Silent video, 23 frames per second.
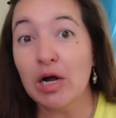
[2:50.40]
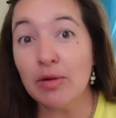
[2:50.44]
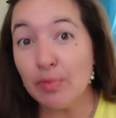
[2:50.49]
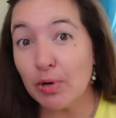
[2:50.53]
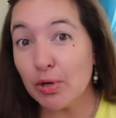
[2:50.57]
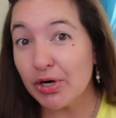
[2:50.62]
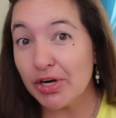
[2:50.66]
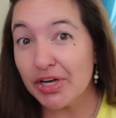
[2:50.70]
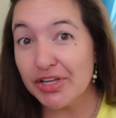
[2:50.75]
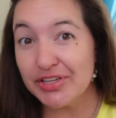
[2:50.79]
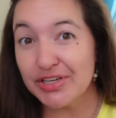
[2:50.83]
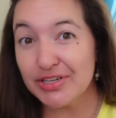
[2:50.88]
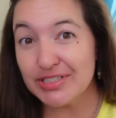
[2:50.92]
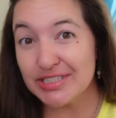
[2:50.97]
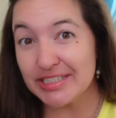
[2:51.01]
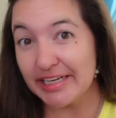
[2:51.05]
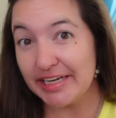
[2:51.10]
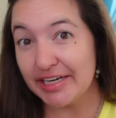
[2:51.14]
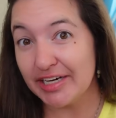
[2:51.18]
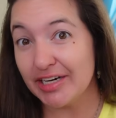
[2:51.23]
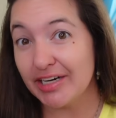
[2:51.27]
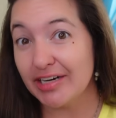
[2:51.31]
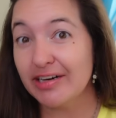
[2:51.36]
more on those
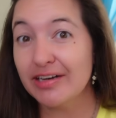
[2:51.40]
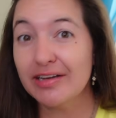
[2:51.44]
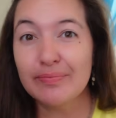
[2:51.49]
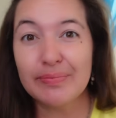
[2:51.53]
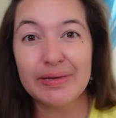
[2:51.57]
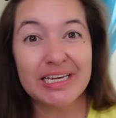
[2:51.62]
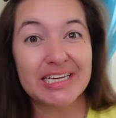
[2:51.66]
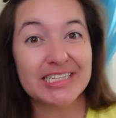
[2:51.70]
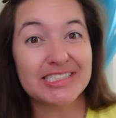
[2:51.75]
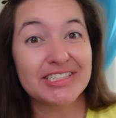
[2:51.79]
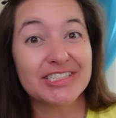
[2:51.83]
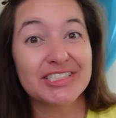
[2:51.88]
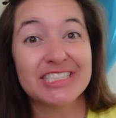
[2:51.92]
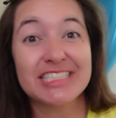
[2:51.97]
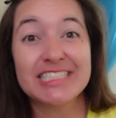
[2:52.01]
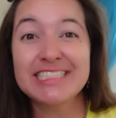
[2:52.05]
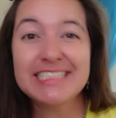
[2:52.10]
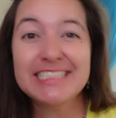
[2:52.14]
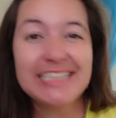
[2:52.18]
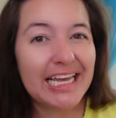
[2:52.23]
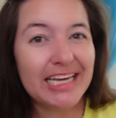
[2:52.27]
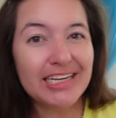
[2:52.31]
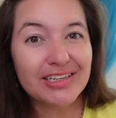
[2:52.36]
later because there's a
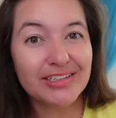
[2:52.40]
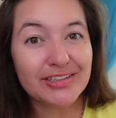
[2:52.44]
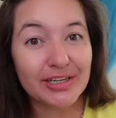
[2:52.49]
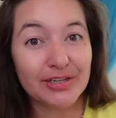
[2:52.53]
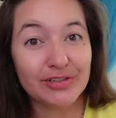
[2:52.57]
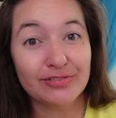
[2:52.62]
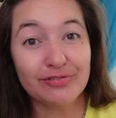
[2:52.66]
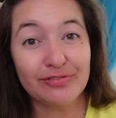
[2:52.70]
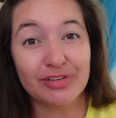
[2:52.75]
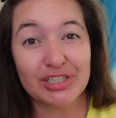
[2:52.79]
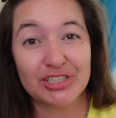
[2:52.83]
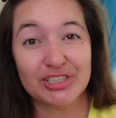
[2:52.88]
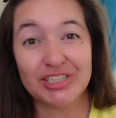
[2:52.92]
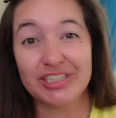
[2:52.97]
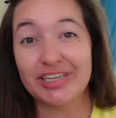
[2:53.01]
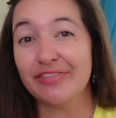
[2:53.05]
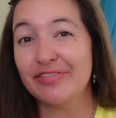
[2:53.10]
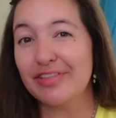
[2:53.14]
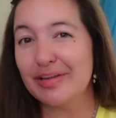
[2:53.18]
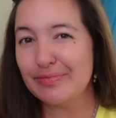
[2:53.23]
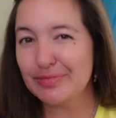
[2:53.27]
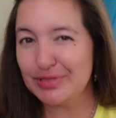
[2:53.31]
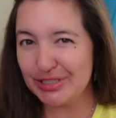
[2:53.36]
standalone version of
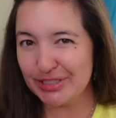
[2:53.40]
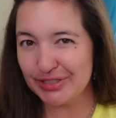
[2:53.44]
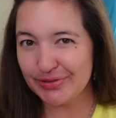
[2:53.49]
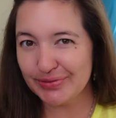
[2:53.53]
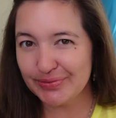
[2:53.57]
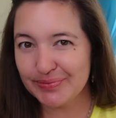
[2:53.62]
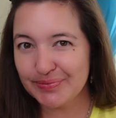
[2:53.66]
them too.